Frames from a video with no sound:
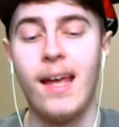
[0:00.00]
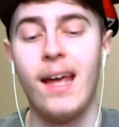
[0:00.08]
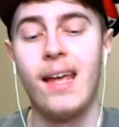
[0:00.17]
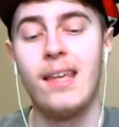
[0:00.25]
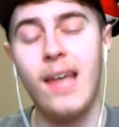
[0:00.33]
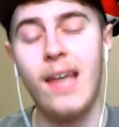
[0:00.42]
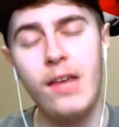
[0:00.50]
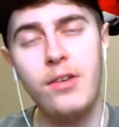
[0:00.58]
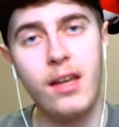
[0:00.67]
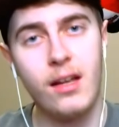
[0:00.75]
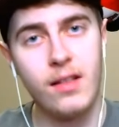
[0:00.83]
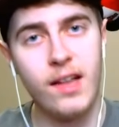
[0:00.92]
Yeah, you
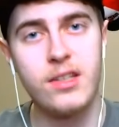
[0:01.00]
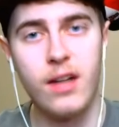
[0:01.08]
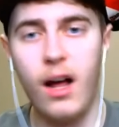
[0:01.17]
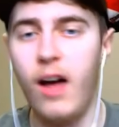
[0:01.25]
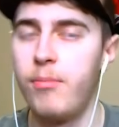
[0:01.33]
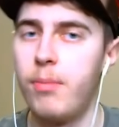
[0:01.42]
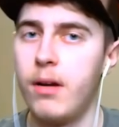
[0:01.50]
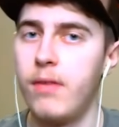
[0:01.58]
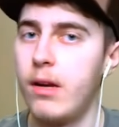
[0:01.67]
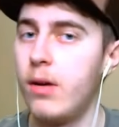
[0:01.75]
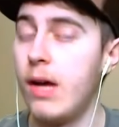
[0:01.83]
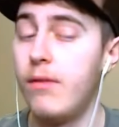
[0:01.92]
can cleanse it off, but
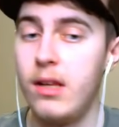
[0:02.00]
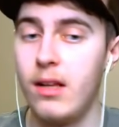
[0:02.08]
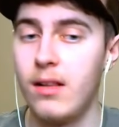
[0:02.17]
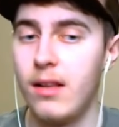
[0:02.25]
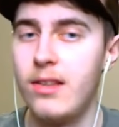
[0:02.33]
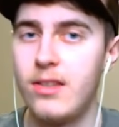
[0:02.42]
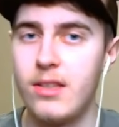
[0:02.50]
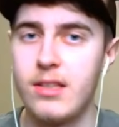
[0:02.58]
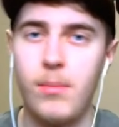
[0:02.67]
if you don't have any cleanses,